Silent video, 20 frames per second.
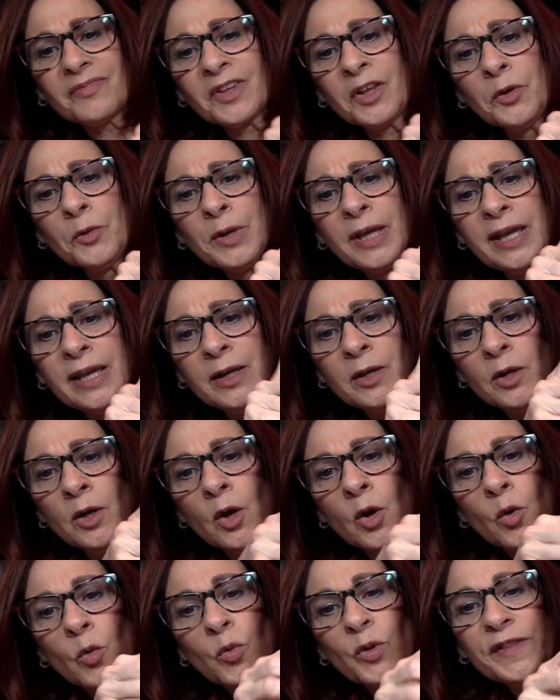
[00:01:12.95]
okay,
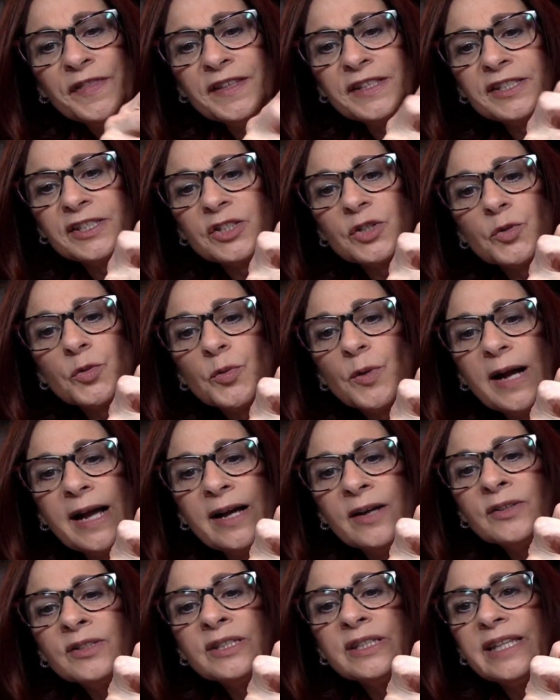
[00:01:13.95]
with this
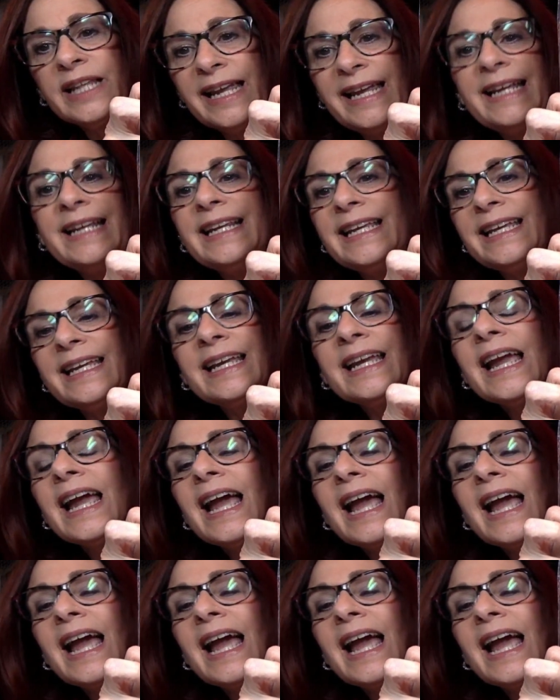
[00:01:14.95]
crowned lady,